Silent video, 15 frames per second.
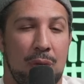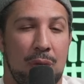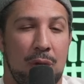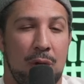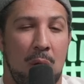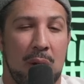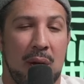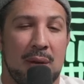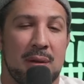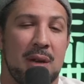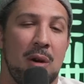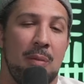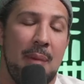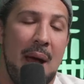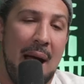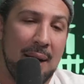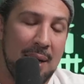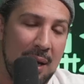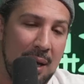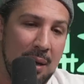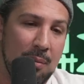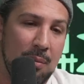you know against Neil
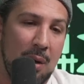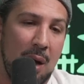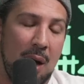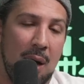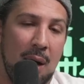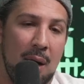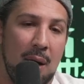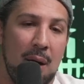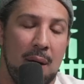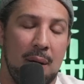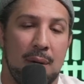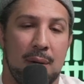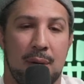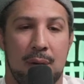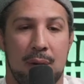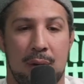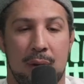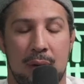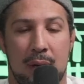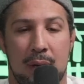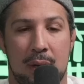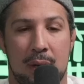Magny, uh,
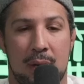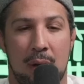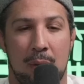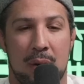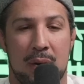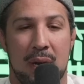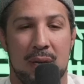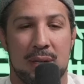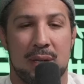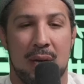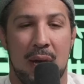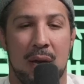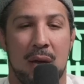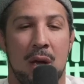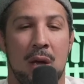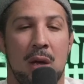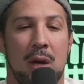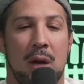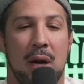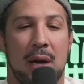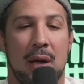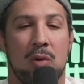Gilbert did his thing
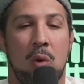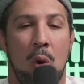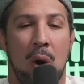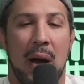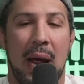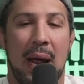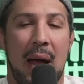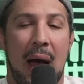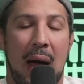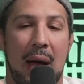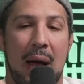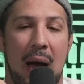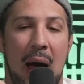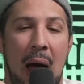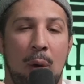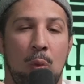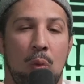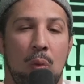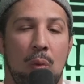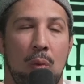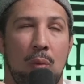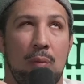against Jorge. I
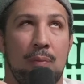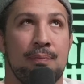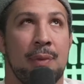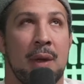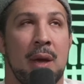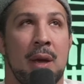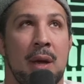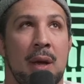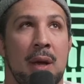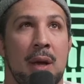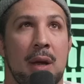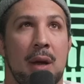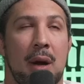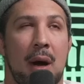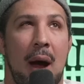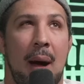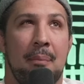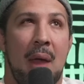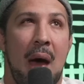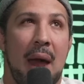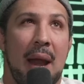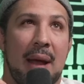
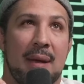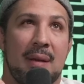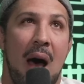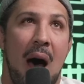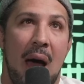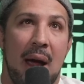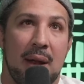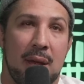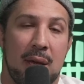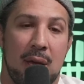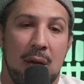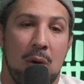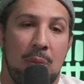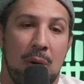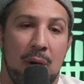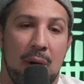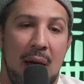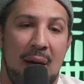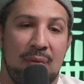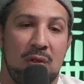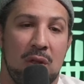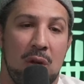I'm not as high on Gilbert
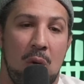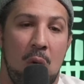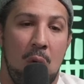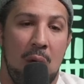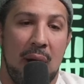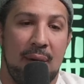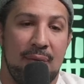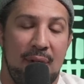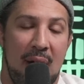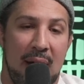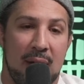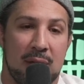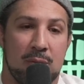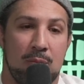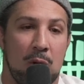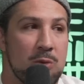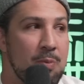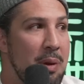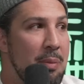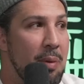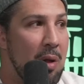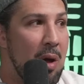after the Jorge fight as most
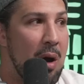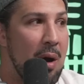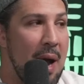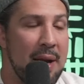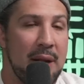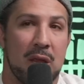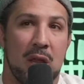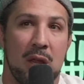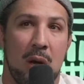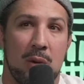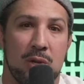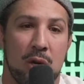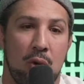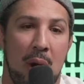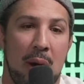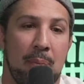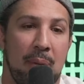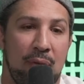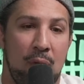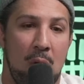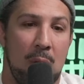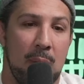people are. I didn't think that was a great
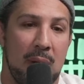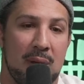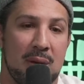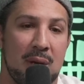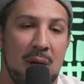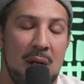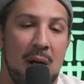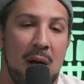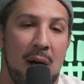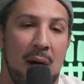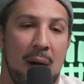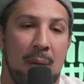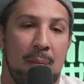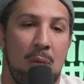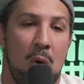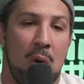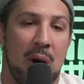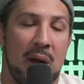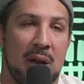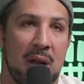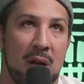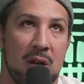performance. Um,
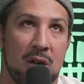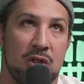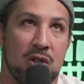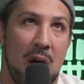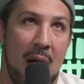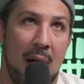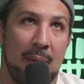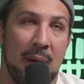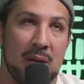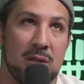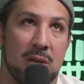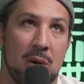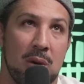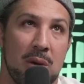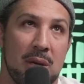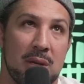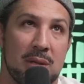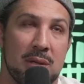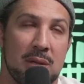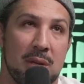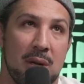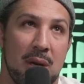Jorge did a good job executing
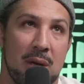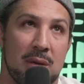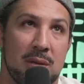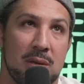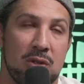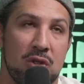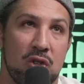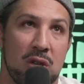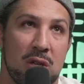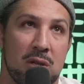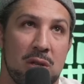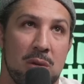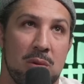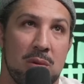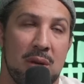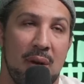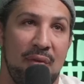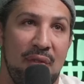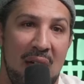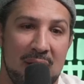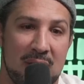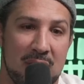his his jiu-jitsu
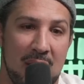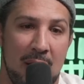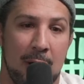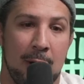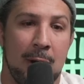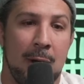defense there.